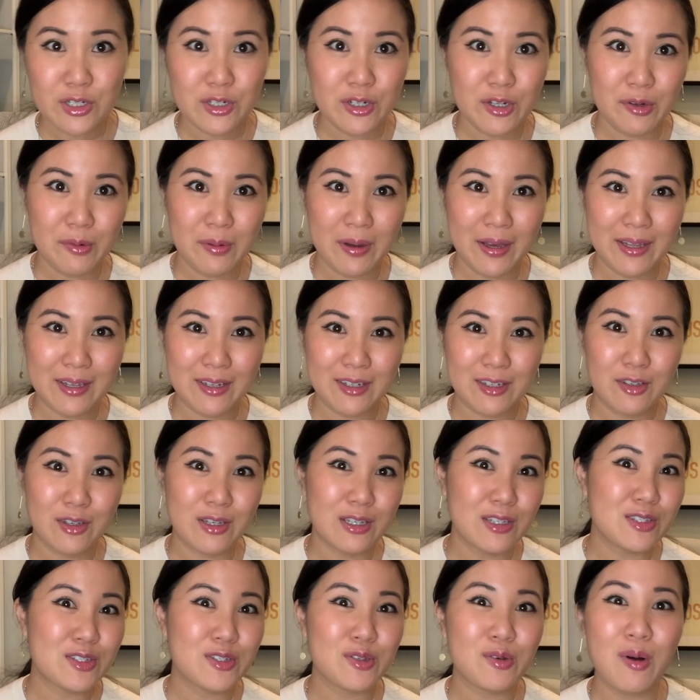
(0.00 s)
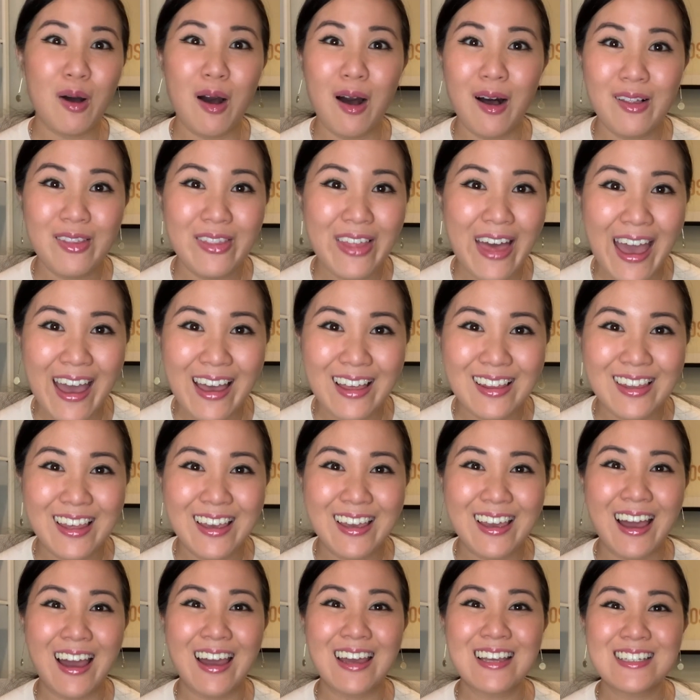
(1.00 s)
you know what? You can do all that
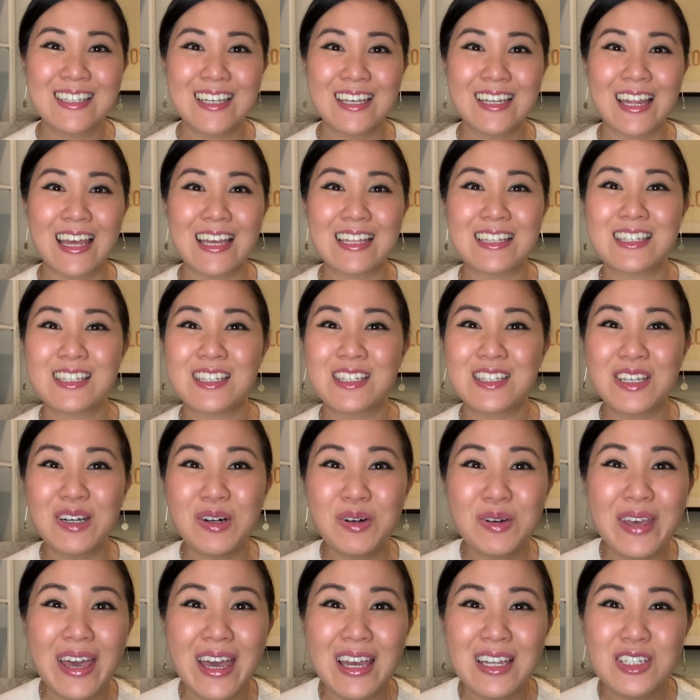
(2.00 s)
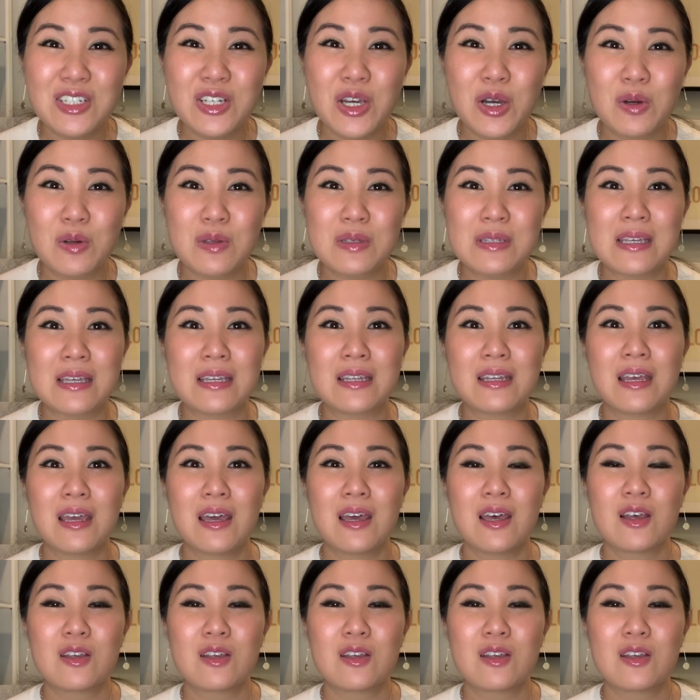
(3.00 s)
like I did and still get chosen.